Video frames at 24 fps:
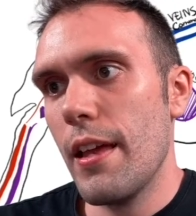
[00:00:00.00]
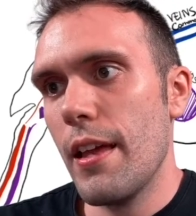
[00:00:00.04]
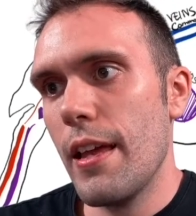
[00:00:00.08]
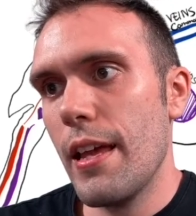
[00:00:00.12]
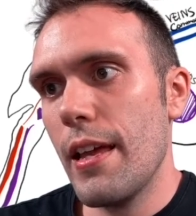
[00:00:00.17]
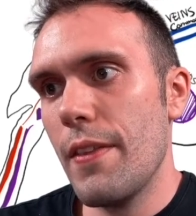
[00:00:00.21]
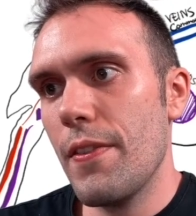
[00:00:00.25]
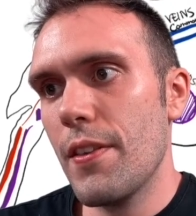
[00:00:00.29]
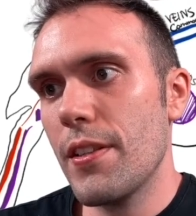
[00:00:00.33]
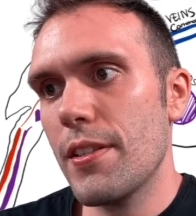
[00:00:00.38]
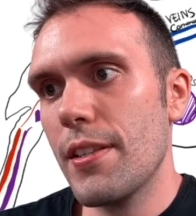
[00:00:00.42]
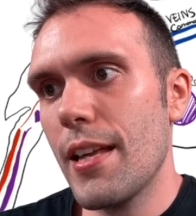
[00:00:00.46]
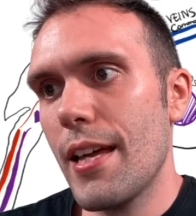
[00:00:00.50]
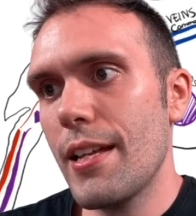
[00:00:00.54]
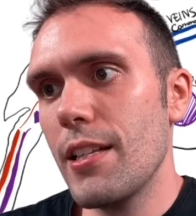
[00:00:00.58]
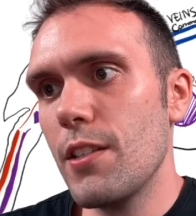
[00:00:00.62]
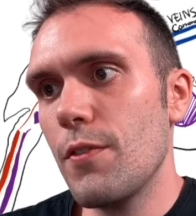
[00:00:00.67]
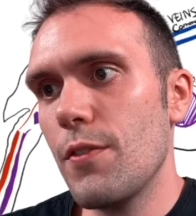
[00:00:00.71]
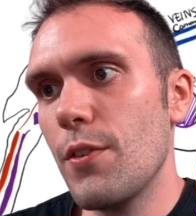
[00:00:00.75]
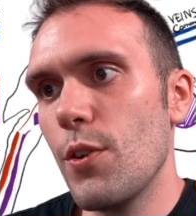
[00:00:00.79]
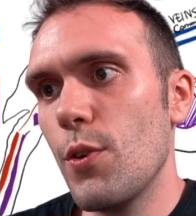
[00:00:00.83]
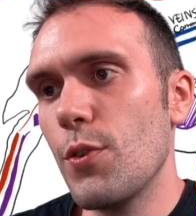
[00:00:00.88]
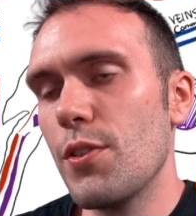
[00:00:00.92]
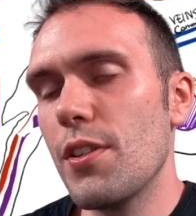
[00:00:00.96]
And the
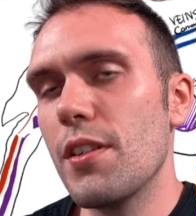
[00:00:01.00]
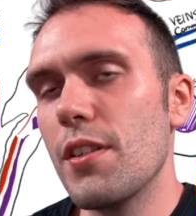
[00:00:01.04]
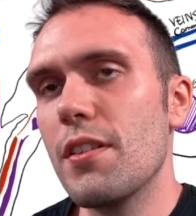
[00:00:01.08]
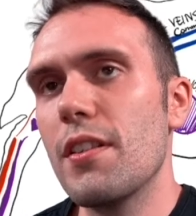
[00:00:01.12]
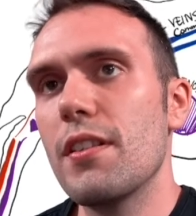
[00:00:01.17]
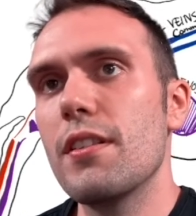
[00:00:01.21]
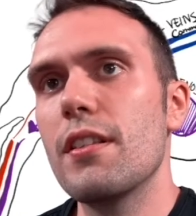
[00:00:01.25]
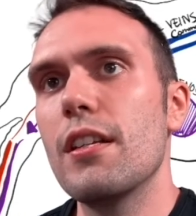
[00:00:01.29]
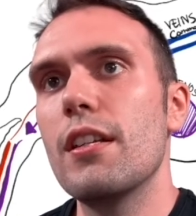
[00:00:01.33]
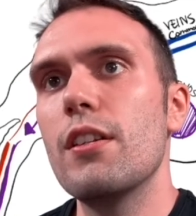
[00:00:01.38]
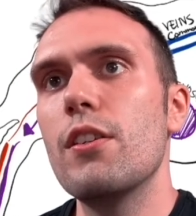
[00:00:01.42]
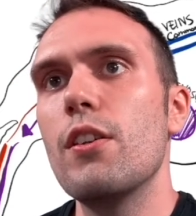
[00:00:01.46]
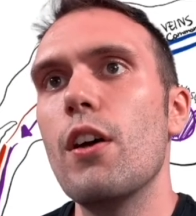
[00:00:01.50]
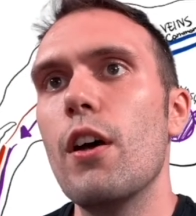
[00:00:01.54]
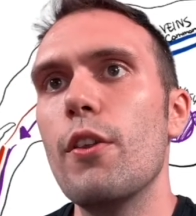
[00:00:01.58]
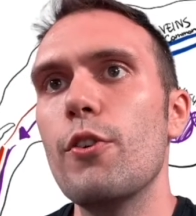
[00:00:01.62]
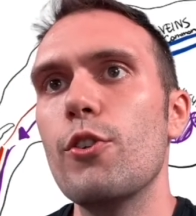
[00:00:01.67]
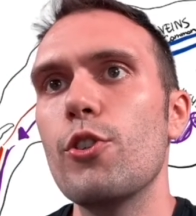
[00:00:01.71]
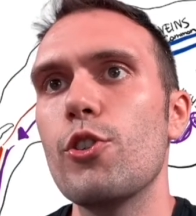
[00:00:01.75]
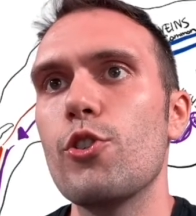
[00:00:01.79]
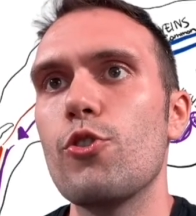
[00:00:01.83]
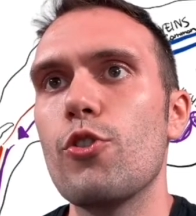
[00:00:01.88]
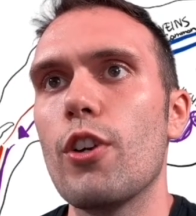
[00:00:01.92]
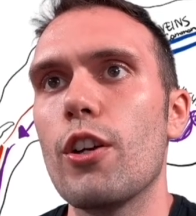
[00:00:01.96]
sinus venosus is
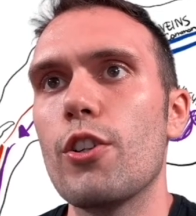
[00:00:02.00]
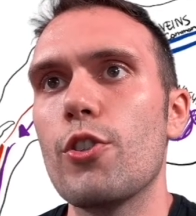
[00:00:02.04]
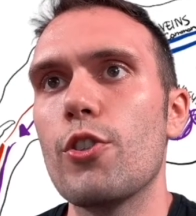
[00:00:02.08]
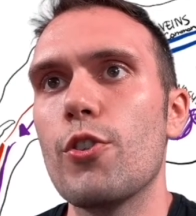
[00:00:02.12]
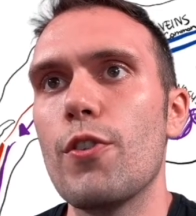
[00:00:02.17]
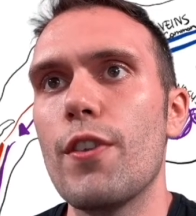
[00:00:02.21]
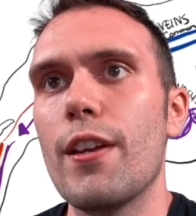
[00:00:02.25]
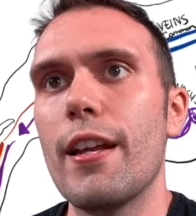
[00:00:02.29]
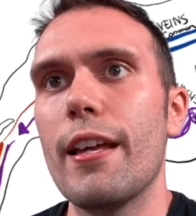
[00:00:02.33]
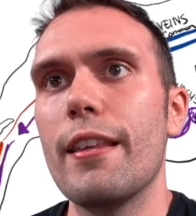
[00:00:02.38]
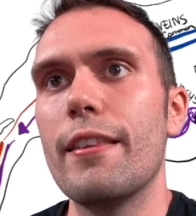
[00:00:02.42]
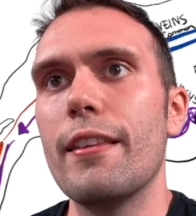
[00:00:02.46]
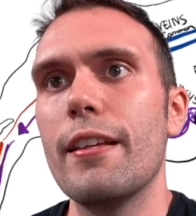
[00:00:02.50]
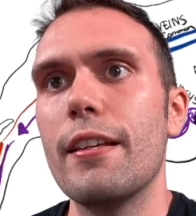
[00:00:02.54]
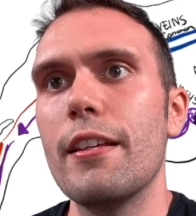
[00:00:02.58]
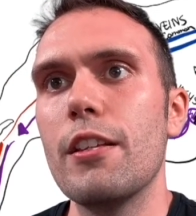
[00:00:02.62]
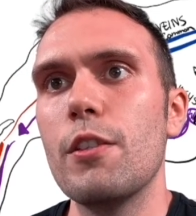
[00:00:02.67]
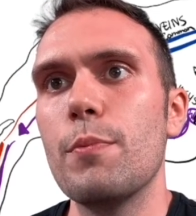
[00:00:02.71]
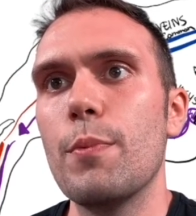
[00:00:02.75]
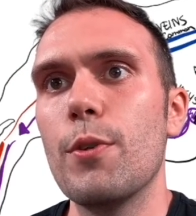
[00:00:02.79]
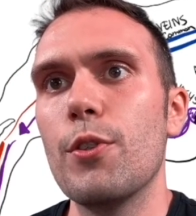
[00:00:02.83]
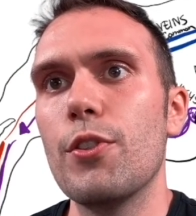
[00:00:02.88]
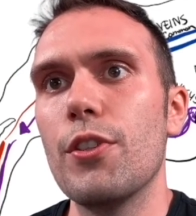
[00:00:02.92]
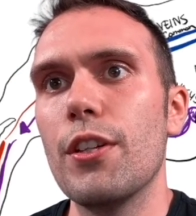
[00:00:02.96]
another structure that I think
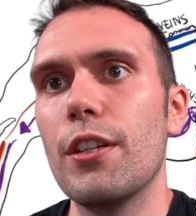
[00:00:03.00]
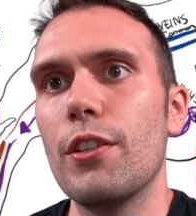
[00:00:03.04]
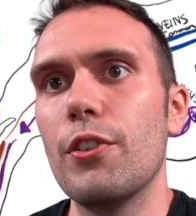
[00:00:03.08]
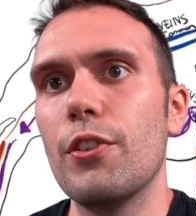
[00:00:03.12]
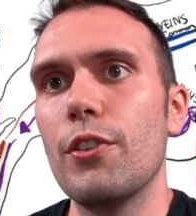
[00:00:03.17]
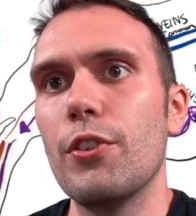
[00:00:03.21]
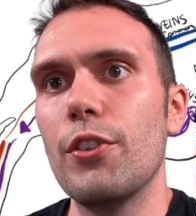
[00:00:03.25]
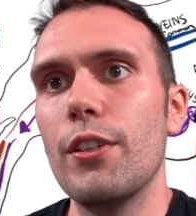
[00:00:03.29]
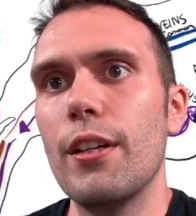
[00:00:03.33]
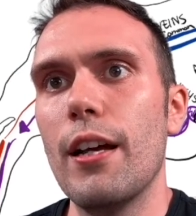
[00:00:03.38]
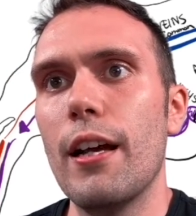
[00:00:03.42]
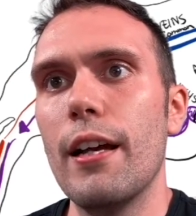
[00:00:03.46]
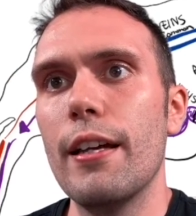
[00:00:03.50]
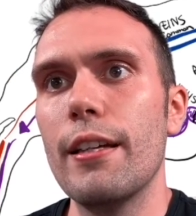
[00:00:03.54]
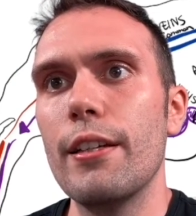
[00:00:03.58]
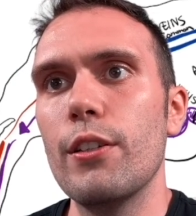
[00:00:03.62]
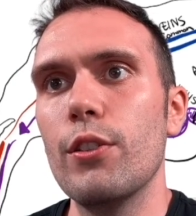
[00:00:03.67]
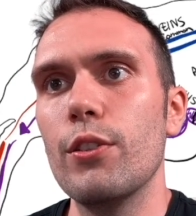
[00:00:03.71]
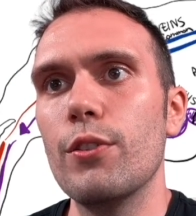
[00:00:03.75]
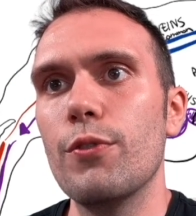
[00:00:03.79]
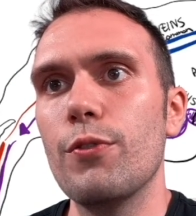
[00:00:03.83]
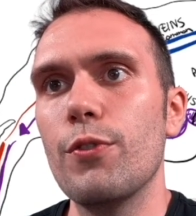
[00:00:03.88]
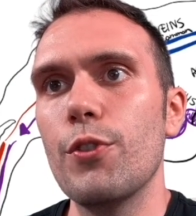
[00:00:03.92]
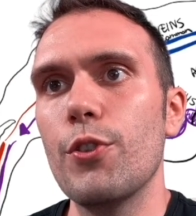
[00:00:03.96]
is particularly high
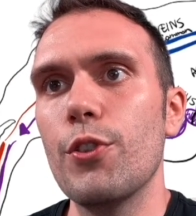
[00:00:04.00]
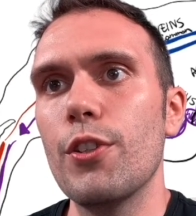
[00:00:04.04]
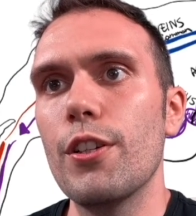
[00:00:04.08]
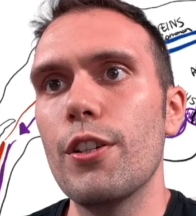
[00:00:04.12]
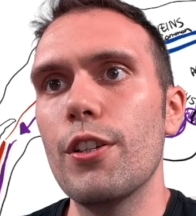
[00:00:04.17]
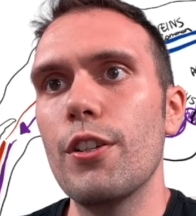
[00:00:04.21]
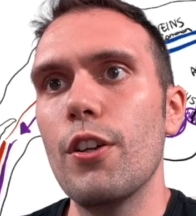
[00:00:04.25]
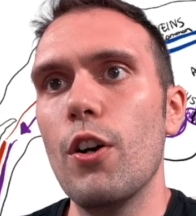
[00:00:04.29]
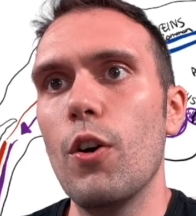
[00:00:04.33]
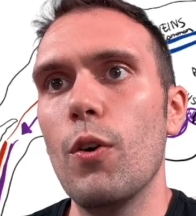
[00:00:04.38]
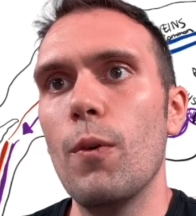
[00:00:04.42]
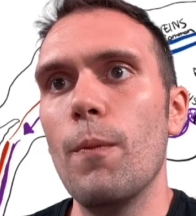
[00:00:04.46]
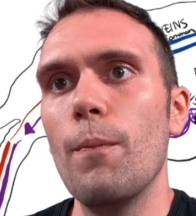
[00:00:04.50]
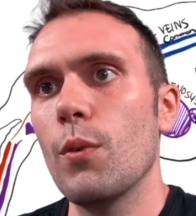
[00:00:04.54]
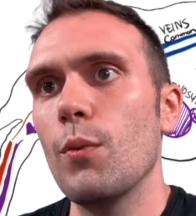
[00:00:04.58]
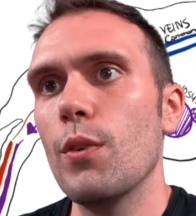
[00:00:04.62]
yield for you to know.